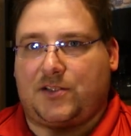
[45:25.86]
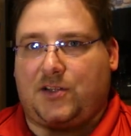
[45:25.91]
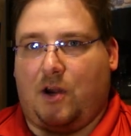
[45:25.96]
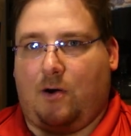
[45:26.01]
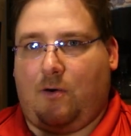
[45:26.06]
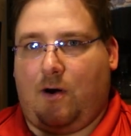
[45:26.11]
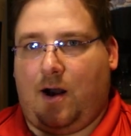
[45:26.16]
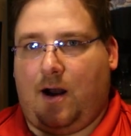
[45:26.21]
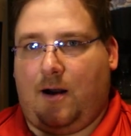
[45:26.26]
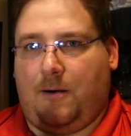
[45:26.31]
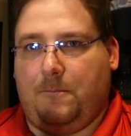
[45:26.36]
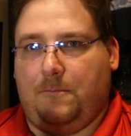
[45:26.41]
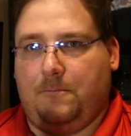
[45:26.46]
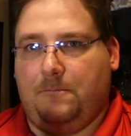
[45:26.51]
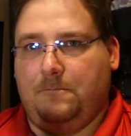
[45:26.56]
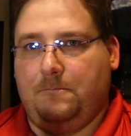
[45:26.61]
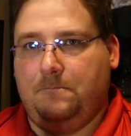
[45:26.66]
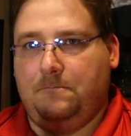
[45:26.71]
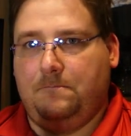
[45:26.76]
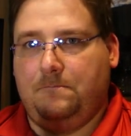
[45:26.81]
so um,
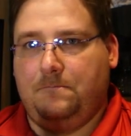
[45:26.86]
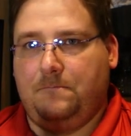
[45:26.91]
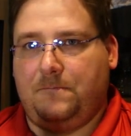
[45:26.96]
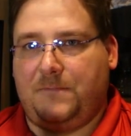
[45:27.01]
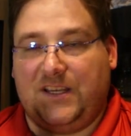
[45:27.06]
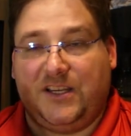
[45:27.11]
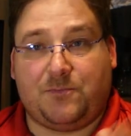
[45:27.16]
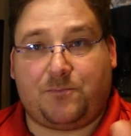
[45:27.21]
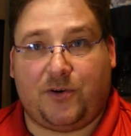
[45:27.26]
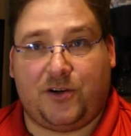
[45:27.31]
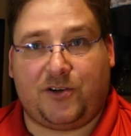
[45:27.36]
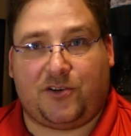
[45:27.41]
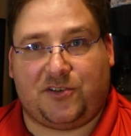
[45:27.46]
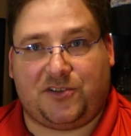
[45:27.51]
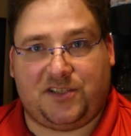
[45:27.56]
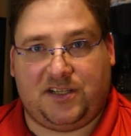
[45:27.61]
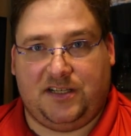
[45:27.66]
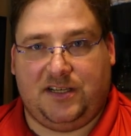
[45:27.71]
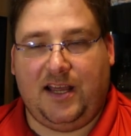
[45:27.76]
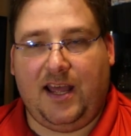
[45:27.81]
these
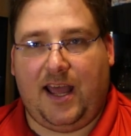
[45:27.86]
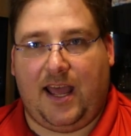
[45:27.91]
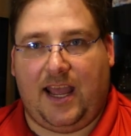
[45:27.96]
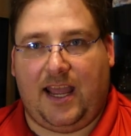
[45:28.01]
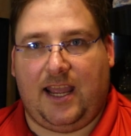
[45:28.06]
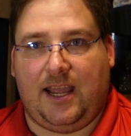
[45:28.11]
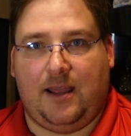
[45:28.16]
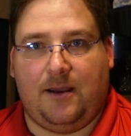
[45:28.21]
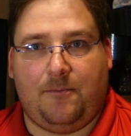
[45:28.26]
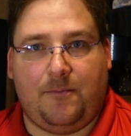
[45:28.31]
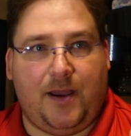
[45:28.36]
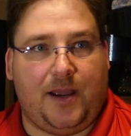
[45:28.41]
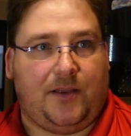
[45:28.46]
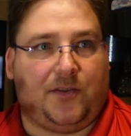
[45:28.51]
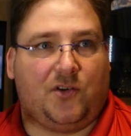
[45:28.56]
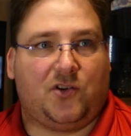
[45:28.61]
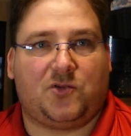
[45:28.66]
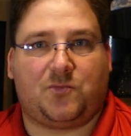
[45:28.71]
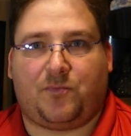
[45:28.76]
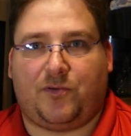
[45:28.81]
printers today make
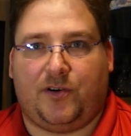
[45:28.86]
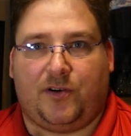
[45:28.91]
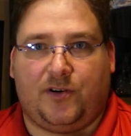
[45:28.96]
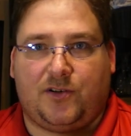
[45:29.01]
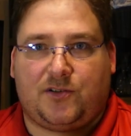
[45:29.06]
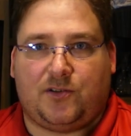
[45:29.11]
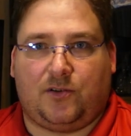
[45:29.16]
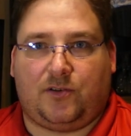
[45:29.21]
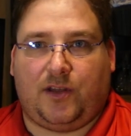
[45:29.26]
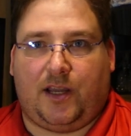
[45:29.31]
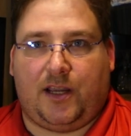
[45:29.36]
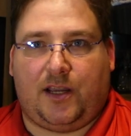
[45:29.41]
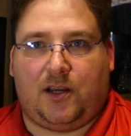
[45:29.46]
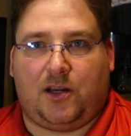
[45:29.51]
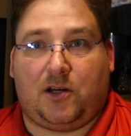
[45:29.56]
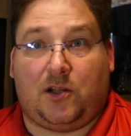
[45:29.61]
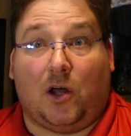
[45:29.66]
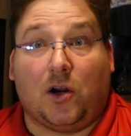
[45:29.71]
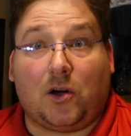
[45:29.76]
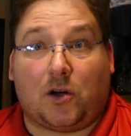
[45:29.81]
those printers look like
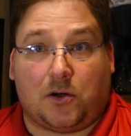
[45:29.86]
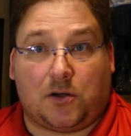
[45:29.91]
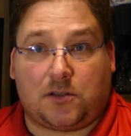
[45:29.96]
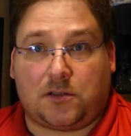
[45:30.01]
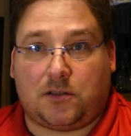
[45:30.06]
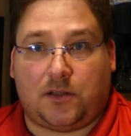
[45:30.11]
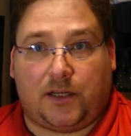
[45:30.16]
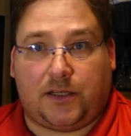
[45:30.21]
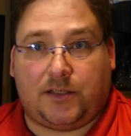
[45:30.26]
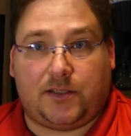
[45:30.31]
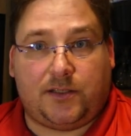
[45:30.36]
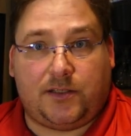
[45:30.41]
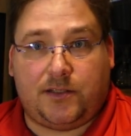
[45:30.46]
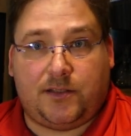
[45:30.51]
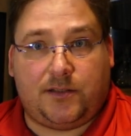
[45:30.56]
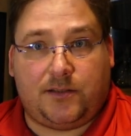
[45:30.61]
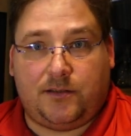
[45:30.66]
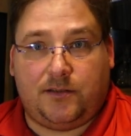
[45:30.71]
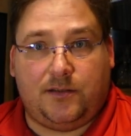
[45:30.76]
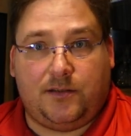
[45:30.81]
clunkers, like
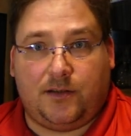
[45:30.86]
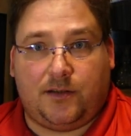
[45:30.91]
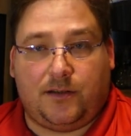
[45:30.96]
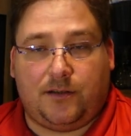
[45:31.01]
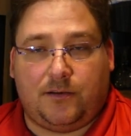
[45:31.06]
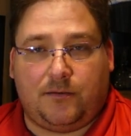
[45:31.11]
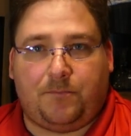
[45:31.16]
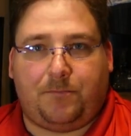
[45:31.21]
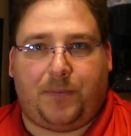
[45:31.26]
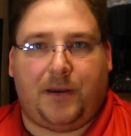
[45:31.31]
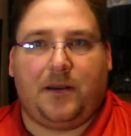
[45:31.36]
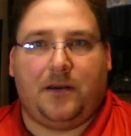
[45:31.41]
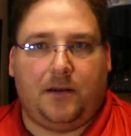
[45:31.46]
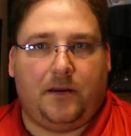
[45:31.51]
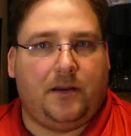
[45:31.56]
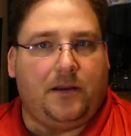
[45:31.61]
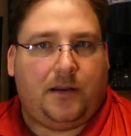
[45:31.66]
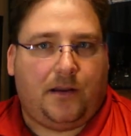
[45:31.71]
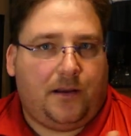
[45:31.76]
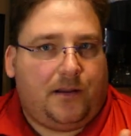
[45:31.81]
uh,
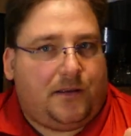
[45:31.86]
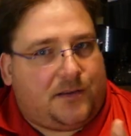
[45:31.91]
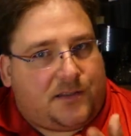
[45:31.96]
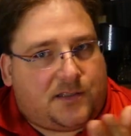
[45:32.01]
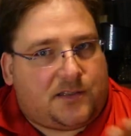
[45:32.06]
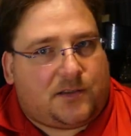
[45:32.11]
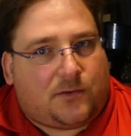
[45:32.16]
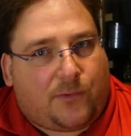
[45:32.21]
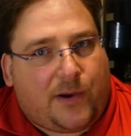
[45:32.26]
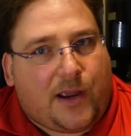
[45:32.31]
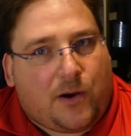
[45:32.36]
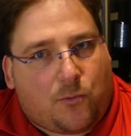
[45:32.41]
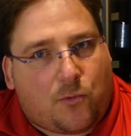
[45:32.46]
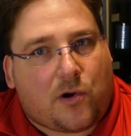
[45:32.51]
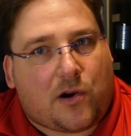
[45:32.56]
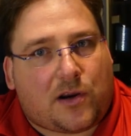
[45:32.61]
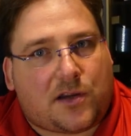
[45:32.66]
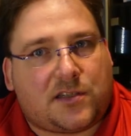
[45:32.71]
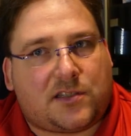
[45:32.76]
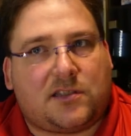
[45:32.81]
it's the way it
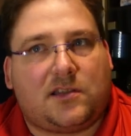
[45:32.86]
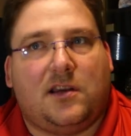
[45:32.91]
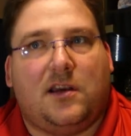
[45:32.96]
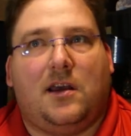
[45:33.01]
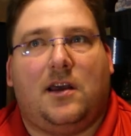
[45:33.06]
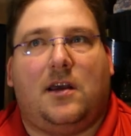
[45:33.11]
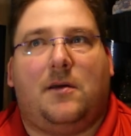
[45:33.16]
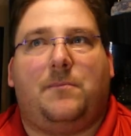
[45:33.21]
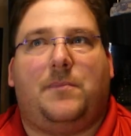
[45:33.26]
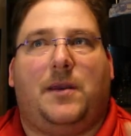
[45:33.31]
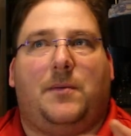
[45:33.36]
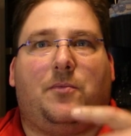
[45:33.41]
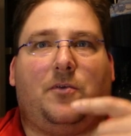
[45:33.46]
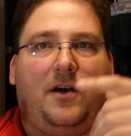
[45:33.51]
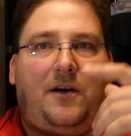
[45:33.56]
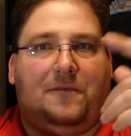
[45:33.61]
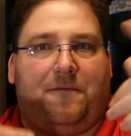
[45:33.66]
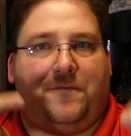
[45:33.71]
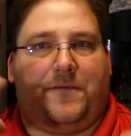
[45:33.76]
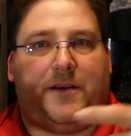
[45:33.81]
works. People
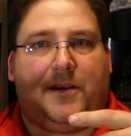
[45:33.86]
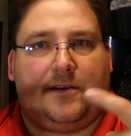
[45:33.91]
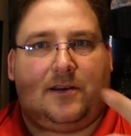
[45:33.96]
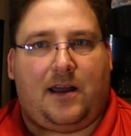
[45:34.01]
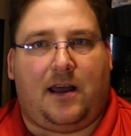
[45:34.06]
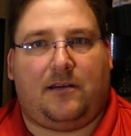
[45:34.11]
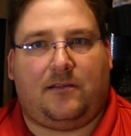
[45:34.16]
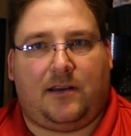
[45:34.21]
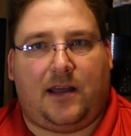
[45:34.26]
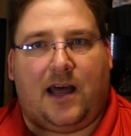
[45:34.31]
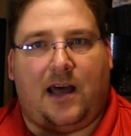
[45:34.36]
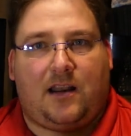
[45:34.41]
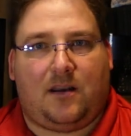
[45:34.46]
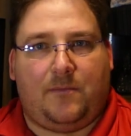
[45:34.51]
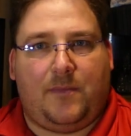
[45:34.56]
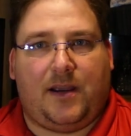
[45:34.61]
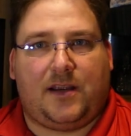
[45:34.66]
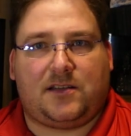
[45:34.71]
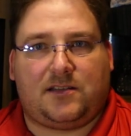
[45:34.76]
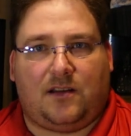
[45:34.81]
have figured out how
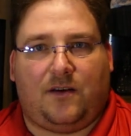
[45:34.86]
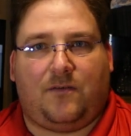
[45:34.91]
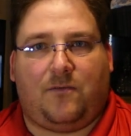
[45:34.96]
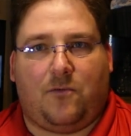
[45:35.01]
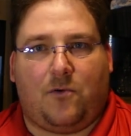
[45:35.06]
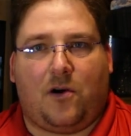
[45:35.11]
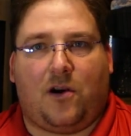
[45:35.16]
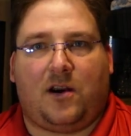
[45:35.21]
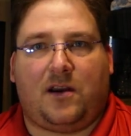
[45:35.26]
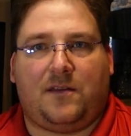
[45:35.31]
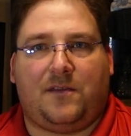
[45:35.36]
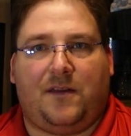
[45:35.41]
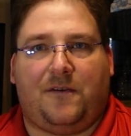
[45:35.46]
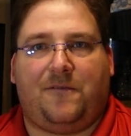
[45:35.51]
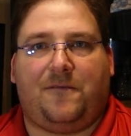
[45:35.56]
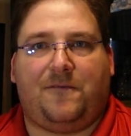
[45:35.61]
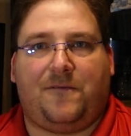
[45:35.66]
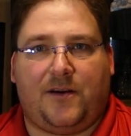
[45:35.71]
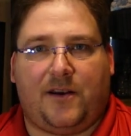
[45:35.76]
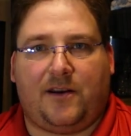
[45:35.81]
to make stuff work. They've
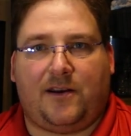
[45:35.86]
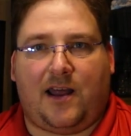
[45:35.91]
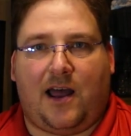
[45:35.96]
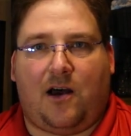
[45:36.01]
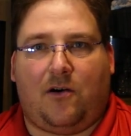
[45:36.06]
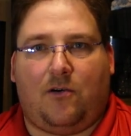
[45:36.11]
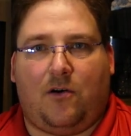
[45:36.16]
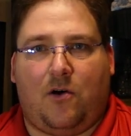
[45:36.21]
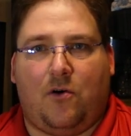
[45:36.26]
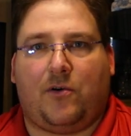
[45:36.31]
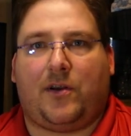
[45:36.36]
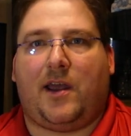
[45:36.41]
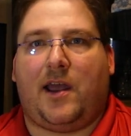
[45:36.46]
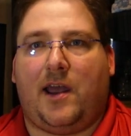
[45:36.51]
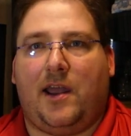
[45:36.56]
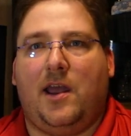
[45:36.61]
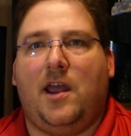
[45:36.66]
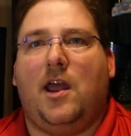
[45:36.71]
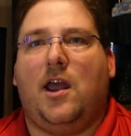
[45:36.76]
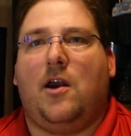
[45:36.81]
figured out,
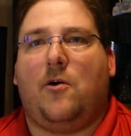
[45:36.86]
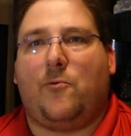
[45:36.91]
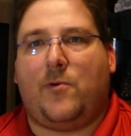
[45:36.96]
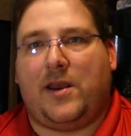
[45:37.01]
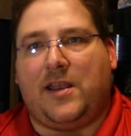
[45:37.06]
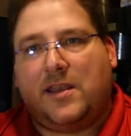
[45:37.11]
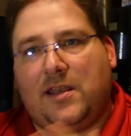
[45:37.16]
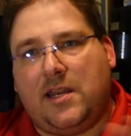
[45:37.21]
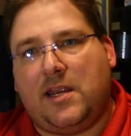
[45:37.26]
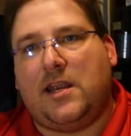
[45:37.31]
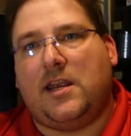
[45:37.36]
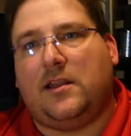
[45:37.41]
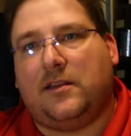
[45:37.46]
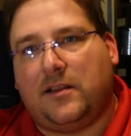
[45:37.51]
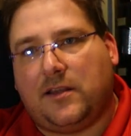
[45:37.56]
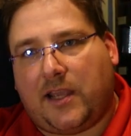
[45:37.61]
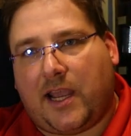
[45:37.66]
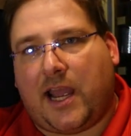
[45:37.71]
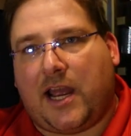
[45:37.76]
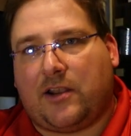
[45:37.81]
okay, we need
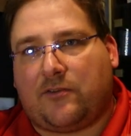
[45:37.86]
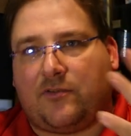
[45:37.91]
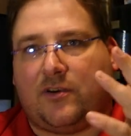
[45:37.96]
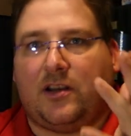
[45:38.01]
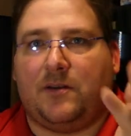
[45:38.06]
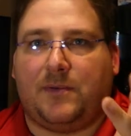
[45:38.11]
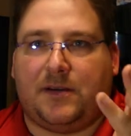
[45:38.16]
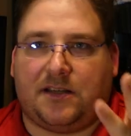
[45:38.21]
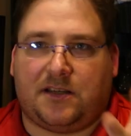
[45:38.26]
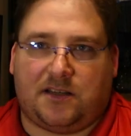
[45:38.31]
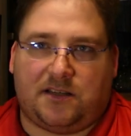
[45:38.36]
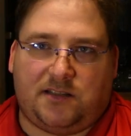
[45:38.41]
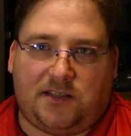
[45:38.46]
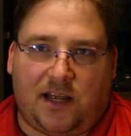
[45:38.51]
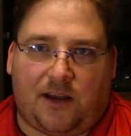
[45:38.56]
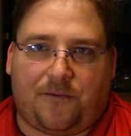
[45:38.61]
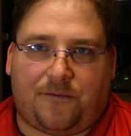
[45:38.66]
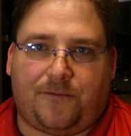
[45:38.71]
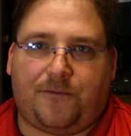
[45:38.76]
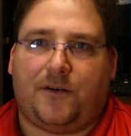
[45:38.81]
the gantry to be
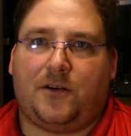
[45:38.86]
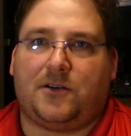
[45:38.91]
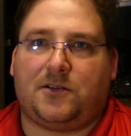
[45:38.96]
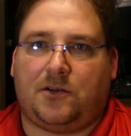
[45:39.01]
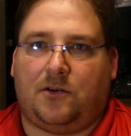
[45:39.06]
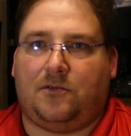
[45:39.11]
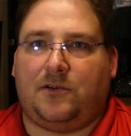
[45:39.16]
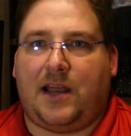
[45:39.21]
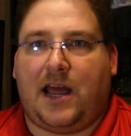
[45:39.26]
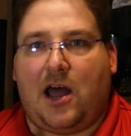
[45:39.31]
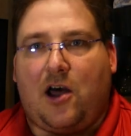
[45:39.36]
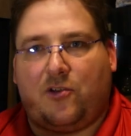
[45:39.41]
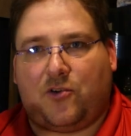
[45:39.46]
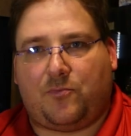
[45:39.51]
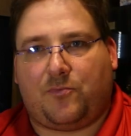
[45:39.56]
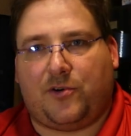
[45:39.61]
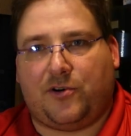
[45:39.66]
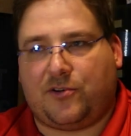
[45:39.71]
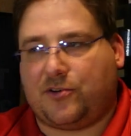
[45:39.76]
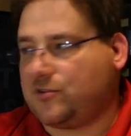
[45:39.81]
stiff. So now the
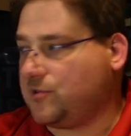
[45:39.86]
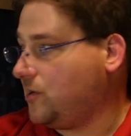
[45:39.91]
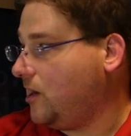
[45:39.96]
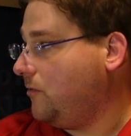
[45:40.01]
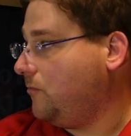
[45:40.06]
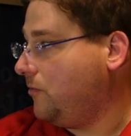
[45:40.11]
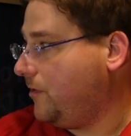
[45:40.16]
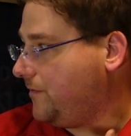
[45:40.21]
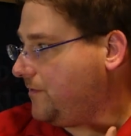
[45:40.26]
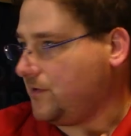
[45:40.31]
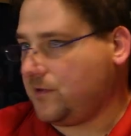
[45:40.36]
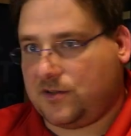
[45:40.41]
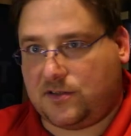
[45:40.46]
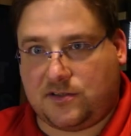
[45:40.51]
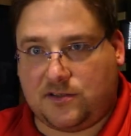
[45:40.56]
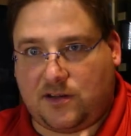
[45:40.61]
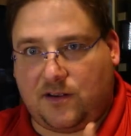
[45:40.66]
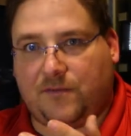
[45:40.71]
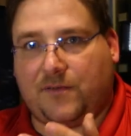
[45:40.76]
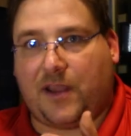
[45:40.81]
printers come with
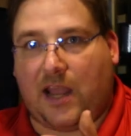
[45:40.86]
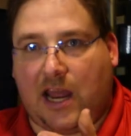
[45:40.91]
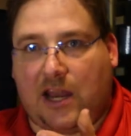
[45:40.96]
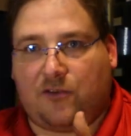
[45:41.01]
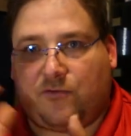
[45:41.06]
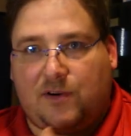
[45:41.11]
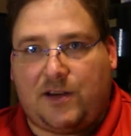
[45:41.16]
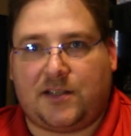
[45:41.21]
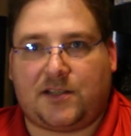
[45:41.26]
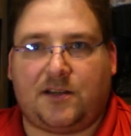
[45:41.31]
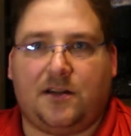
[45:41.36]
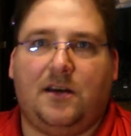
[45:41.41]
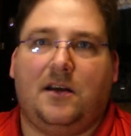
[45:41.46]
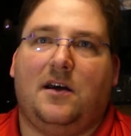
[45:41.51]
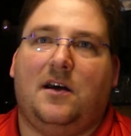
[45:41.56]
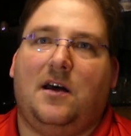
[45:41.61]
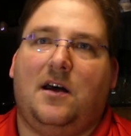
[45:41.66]
stiff gantries.